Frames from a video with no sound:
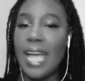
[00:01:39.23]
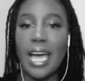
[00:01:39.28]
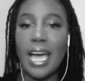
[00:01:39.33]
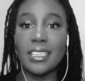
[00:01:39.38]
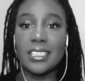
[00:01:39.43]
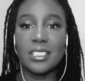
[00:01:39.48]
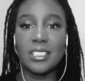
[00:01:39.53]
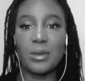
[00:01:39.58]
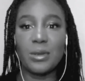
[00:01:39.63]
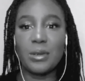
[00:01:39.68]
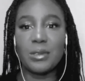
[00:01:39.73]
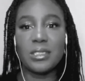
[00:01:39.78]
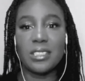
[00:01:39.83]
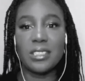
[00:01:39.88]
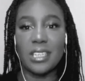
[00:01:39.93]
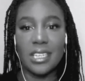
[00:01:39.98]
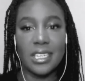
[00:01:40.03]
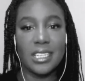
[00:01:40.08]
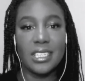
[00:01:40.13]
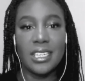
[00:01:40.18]
This week was
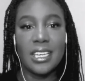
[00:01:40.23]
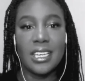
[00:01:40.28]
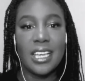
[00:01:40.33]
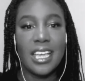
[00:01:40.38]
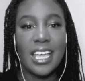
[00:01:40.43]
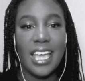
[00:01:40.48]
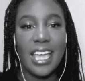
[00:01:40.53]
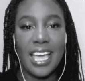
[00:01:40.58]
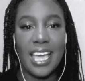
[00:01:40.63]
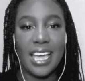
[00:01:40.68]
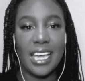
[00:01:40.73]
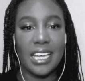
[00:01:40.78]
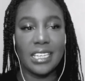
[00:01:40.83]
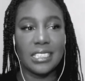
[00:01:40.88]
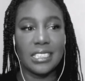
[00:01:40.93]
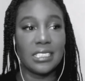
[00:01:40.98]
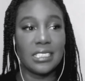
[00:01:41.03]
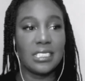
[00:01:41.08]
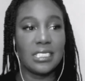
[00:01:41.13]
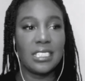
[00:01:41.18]
good,
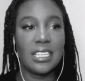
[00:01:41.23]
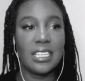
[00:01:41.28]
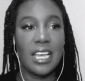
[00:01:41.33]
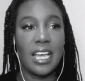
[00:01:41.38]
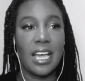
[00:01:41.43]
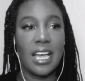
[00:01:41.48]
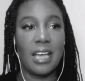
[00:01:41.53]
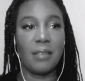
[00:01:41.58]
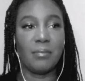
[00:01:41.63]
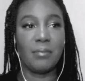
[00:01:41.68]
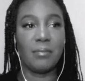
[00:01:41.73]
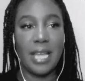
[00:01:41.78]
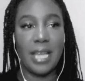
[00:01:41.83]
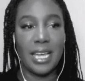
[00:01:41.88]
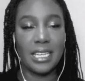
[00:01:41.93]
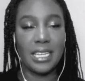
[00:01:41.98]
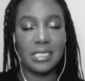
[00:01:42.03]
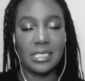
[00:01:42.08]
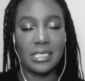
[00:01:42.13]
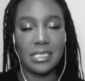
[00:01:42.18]
and I'm
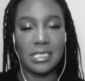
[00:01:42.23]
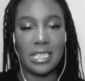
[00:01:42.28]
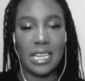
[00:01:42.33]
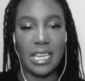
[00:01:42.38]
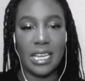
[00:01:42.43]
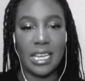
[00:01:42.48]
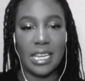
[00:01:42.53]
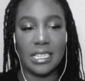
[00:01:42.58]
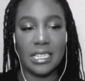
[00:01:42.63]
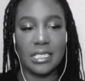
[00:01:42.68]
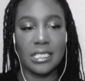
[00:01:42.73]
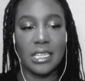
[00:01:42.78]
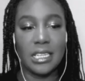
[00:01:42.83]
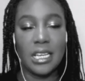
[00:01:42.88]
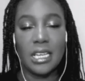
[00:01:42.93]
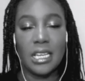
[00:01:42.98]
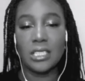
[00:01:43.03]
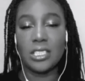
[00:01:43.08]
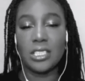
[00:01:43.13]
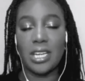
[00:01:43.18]
blessed, and
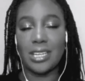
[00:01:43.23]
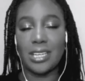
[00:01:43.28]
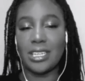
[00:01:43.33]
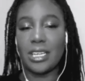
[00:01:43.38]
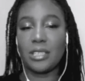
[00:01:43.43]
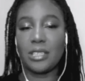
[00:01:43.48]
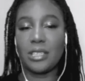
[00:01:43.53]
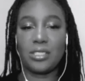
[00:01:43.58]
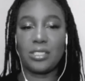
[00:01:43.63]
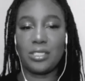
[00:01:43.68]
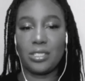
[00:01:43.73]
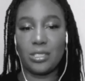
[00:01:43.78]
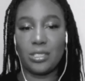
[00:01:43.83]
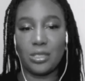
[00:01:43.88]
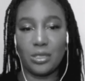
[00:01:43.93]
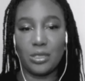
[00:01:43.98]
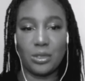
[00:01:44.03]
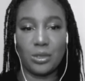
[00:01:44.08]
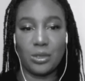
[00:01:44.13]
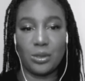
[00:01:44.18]
shout outs
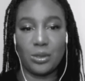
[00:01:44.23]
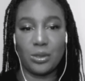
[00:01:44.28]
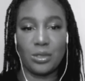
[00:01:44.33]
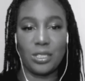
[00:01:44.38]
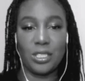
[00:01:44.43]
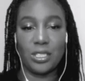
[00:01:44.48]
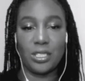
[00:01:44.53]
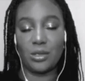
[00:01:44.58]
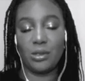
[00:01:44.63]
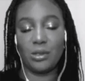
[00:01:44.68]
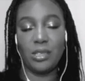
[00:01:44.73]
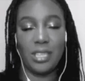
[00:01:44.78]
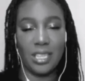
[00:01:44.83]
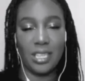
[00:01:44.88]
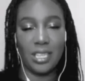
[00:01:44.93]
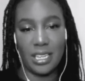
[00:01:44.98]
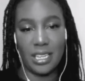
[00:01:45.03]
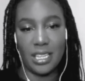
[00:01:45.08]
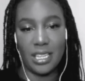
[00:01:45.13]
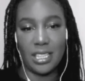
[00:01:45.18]
to you,
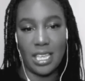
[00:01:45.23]
Killa.